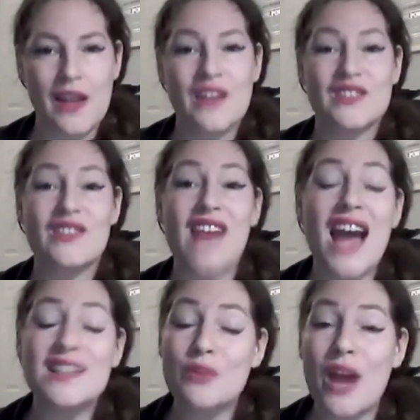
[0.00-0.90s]
So
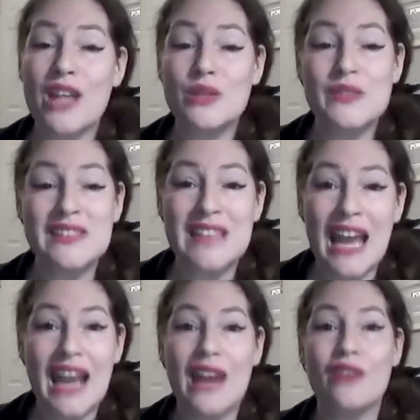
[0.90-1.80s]
that's why you
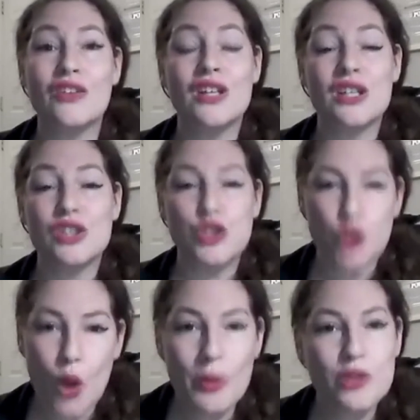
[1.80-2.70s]
save
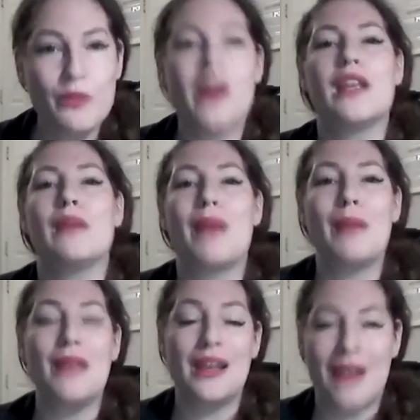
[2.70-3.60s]
so much money by
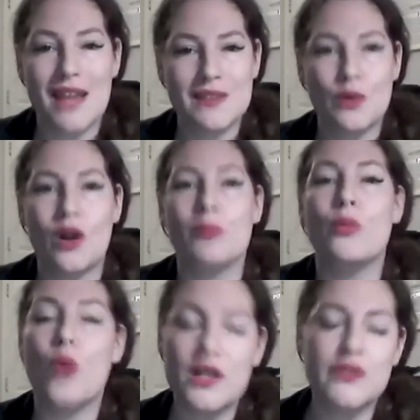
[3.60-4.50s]
being an S Corp
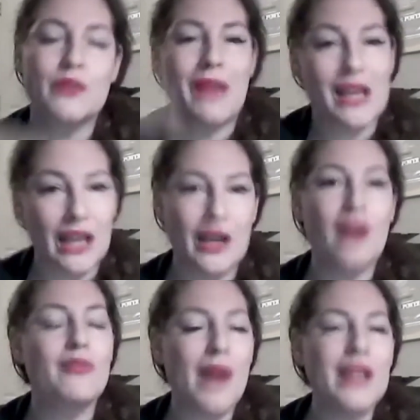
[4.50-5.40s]
once you're making
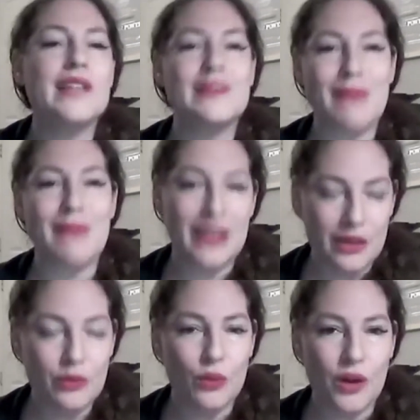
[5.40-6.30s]
enough money to make
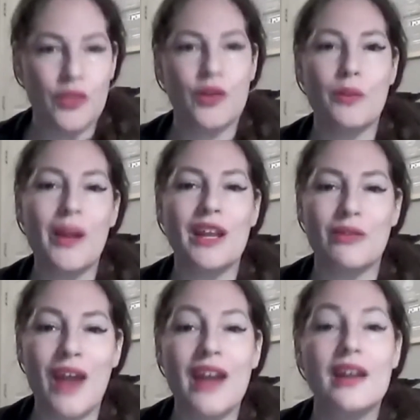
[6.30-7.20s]
it worth your money,
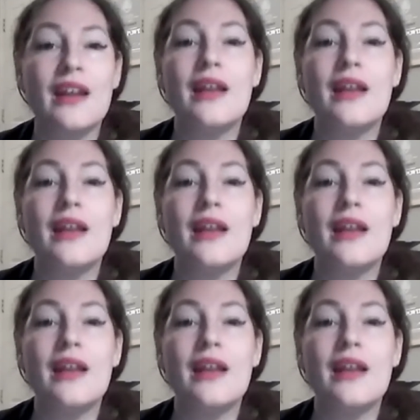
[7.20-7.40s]
right?